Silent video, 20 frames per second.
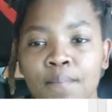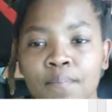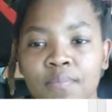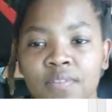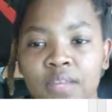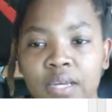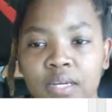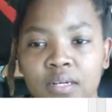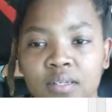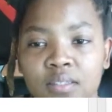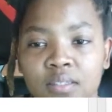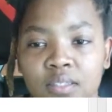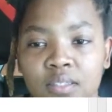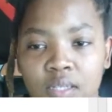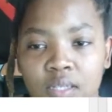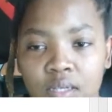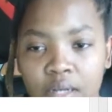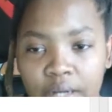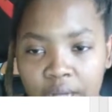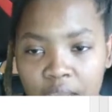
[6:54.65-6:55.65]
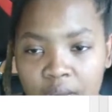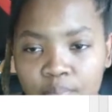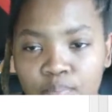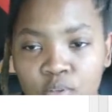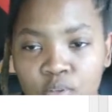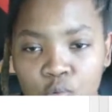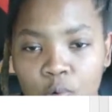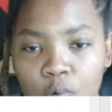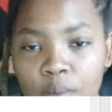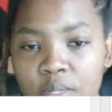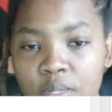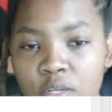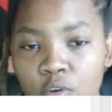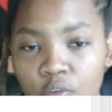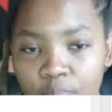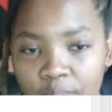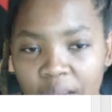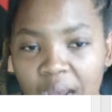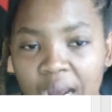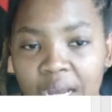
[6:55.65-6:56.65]
then the rand per square meter
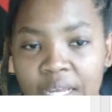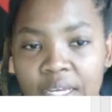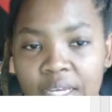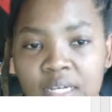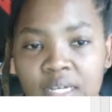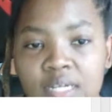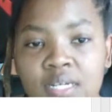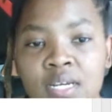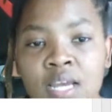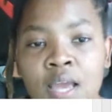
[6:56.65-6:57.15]
would be higher.